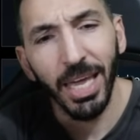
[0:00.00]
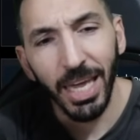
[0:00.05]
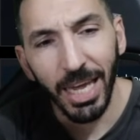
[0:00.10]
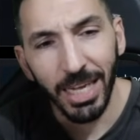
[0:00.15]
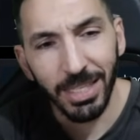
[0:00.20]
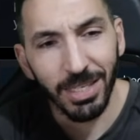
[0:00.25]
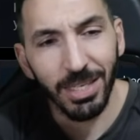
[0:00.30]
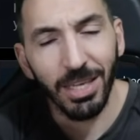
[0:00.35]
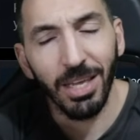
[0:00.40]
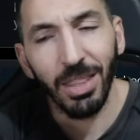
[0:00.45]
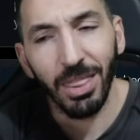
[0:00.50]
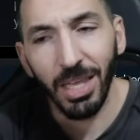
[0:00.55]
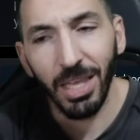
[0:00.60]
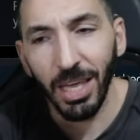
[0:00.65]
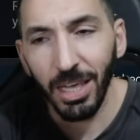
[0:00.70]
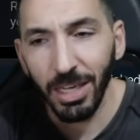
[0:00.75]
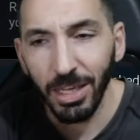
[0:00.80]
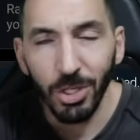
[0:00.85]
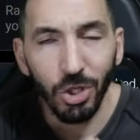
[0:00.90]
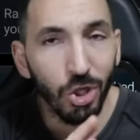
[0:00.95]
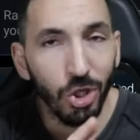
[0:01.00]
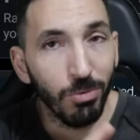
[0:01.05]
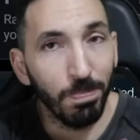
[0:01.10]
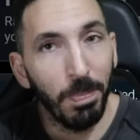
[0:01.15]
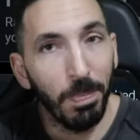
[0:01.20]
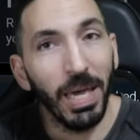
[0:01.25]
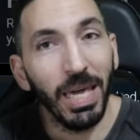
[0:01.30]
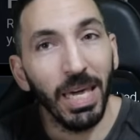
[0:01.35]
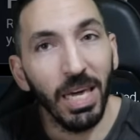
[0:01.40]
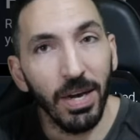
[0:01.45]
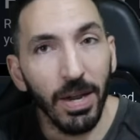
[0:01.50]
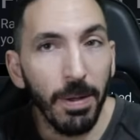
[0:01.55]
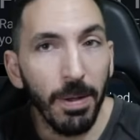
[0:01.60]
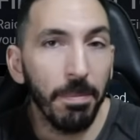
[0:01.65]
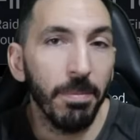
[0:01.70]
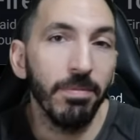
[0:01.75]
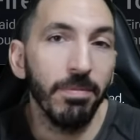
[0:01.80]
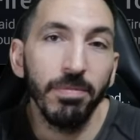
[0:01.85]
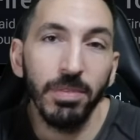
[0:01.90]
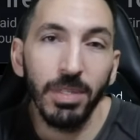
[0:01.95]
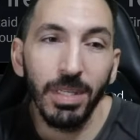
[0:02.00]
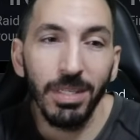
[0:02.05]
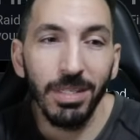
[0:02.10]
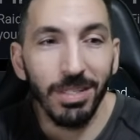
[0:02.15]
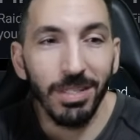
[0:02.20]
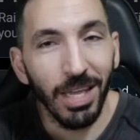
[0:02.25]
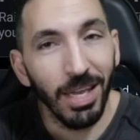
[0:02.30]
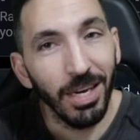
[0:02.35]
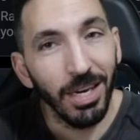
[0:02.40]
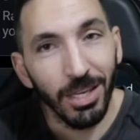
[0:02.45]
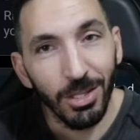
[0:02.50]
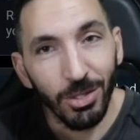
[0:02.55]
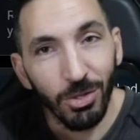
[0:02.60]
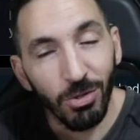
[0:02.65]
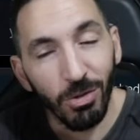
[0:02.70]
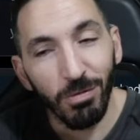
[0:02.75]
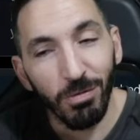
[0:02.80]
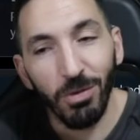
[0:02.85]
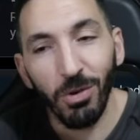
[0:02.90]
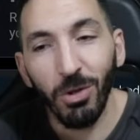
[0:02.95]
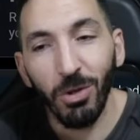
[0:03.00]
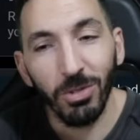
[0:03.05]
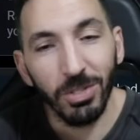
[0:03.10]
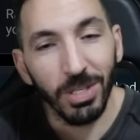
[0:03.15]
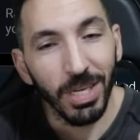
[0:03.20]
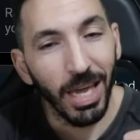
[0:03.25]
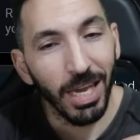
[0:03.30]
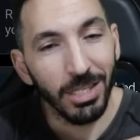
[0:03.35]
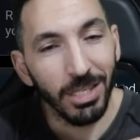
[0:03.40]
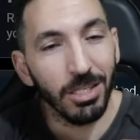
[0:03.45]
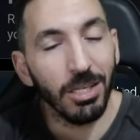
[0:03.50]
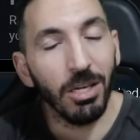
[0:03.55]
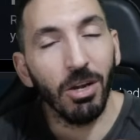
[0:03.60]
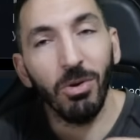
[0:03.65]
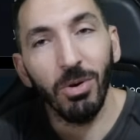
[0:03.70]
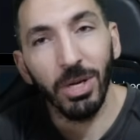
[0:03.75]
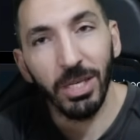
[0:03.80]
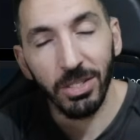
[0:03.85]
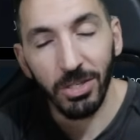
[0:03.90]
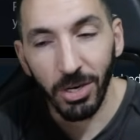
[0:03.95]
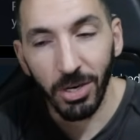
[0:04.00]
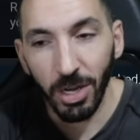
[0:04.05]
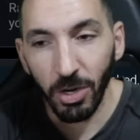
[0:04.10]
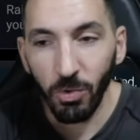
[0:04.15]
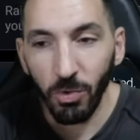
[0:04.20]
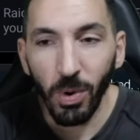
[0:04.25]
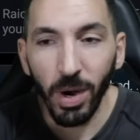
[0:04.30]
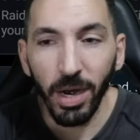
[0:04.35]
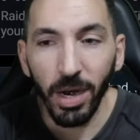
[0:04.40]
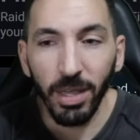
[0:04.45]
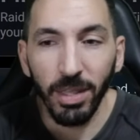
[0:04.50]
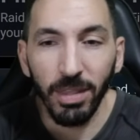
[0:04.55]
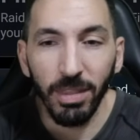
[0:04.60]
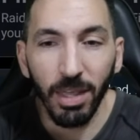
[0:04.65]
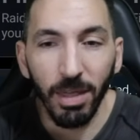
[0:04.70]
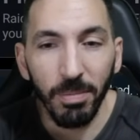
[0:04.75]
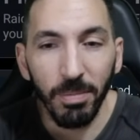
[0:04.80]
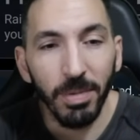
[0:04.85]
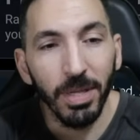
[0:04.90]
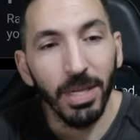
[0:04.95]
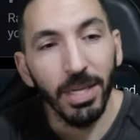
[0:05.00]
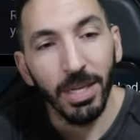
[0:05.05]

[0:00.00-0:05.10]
It's a good thing. Just pick it up, send it to the vault, and slowly start acquiring them,